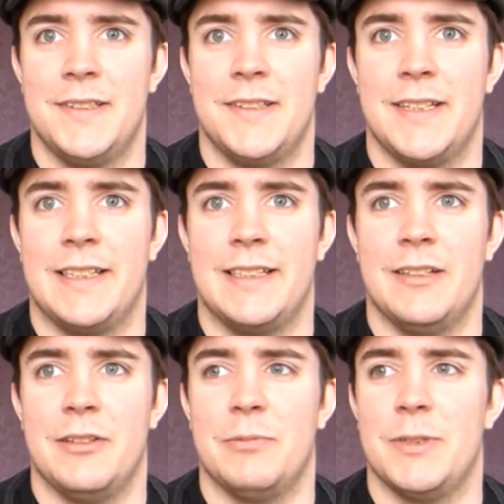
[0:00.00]
he didn't
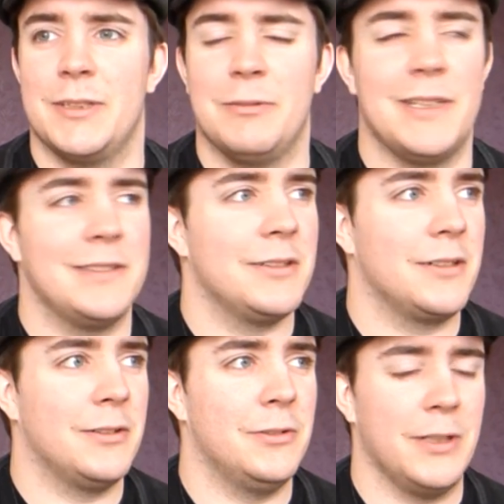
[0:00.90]
know the word green, so he
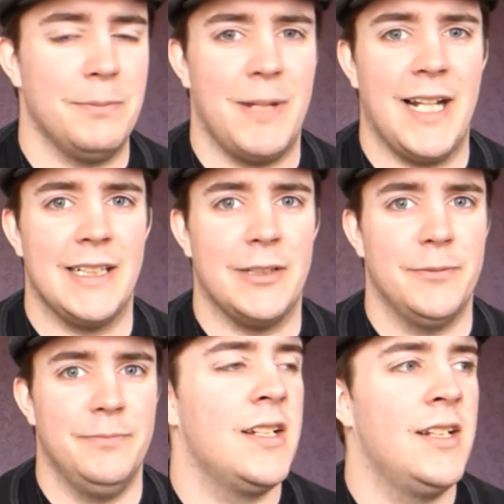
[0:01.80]
called it Blellow.
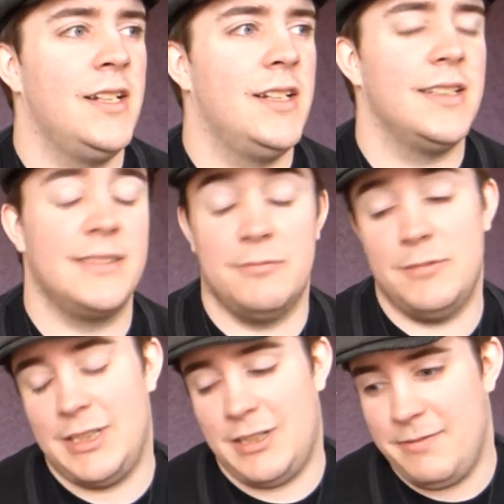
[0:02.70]
And,
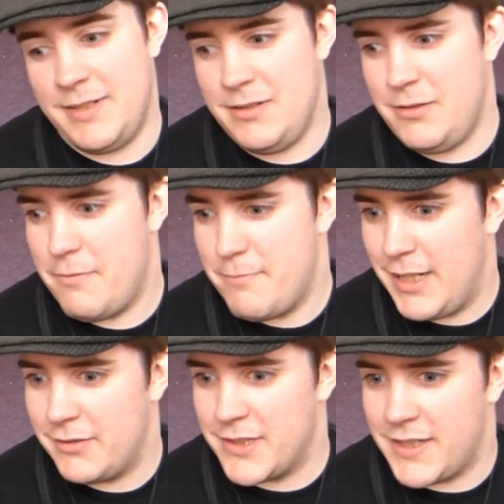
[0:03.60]
well, I've thought
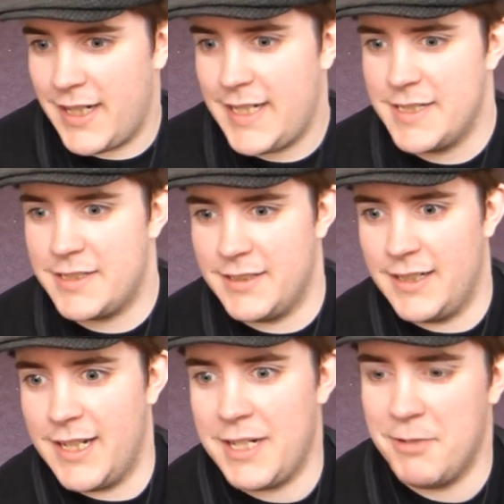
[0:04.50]
about changing
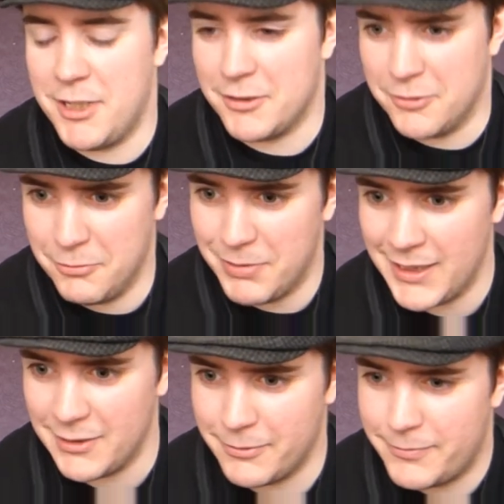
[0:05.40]
the name Harkore
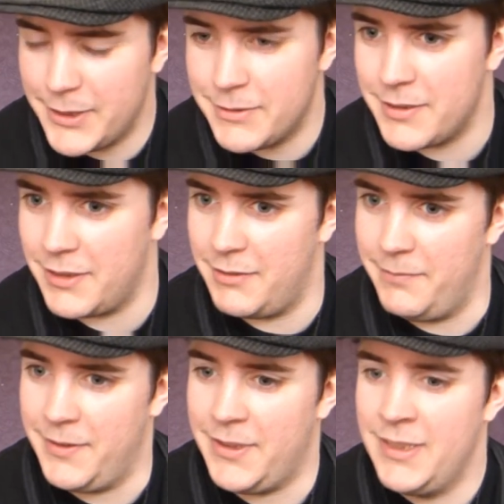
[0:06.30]
Blellow a few
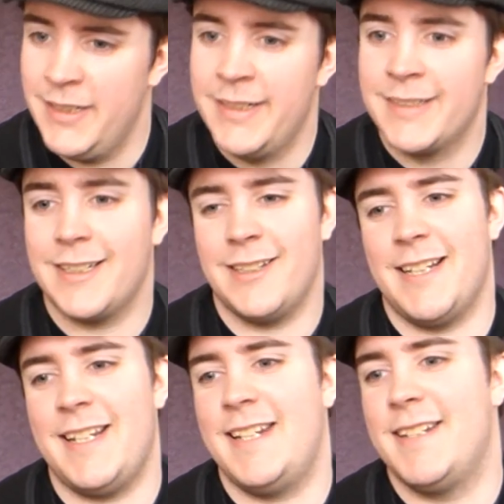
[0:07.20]
times, because
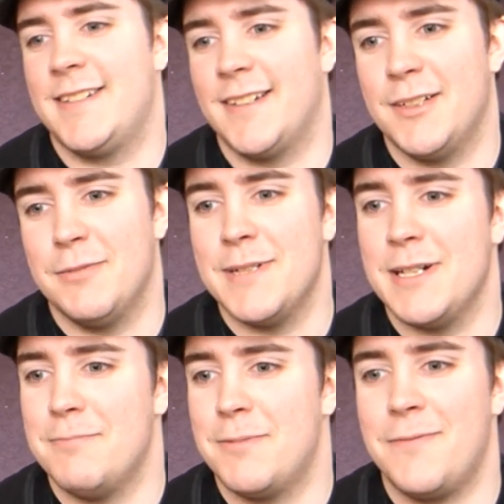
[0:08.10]
it is a little bit
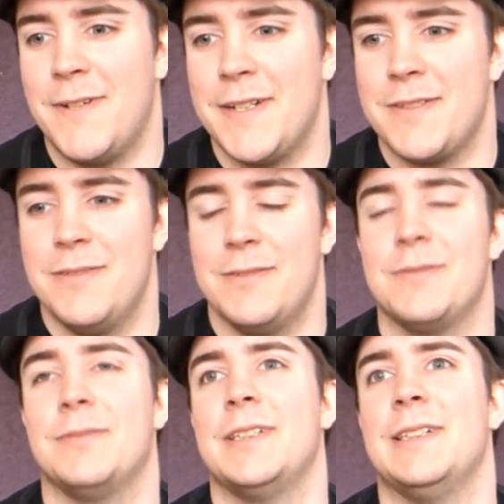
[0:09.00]

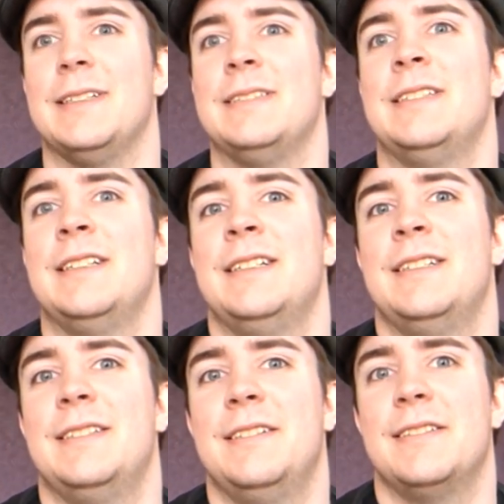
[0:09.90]
unprofessional, you know.
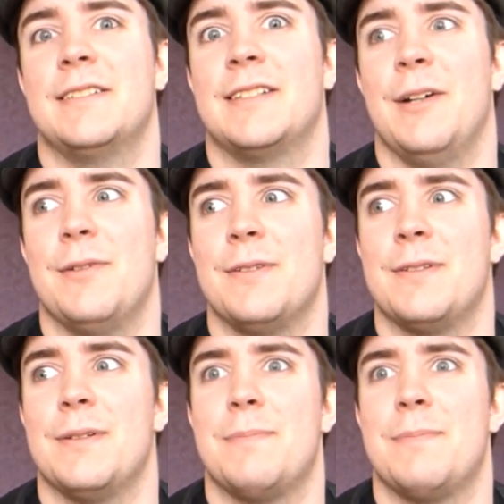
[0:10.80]
going to a